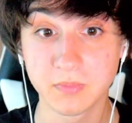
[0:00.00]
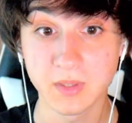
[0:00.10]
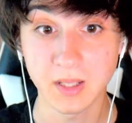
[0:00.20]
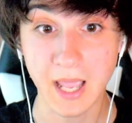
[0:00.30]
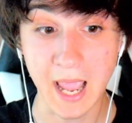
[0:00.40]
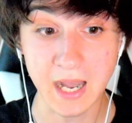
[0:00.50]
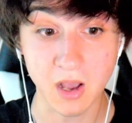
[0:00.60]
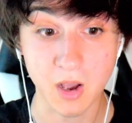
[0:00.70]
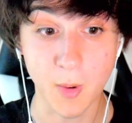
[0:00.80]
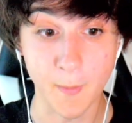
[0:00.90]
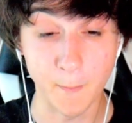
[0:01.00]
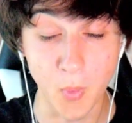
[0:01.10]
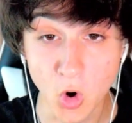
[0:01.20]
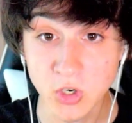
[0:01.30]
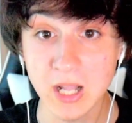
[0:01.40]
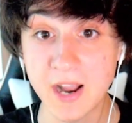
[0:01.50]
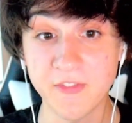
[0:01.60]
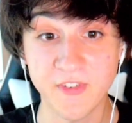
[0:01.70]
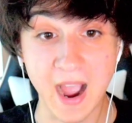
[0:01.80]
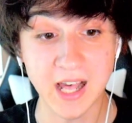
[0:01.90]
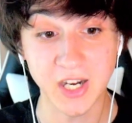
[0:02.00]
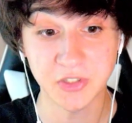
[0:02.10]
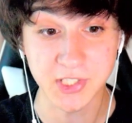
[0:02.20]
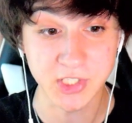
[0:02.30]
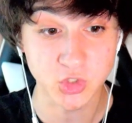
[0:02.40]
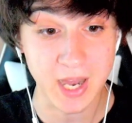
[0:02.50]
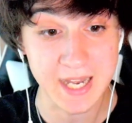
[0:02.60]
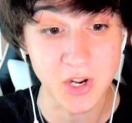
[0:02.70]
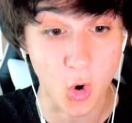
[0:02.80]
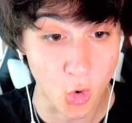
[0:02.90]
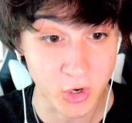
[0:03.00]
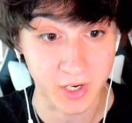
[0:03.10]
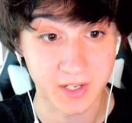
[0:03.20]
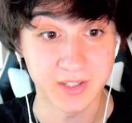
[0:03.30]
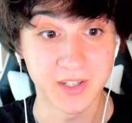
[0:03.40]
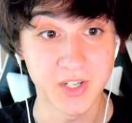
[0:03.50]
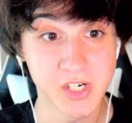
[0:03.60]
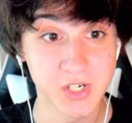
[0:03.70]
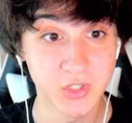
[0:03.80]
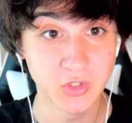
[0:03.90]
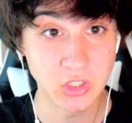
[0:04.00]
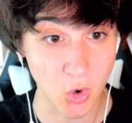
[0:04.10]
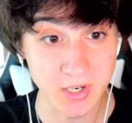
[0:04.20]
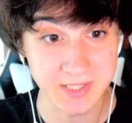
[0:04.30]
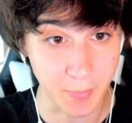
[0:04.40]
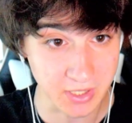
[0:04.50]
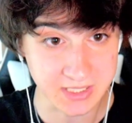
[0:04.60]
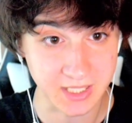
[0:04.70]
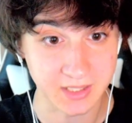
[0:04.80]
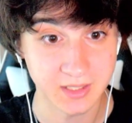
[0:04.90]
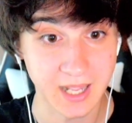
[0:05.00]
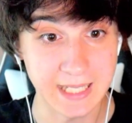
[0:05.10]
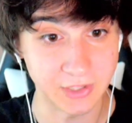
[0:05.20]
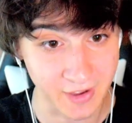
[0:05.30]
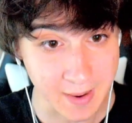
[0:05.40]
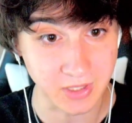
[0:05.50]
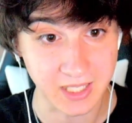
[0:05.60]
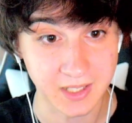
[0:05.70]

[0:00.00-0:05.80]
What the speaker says: And borderline file a restraining order towards the person and the family.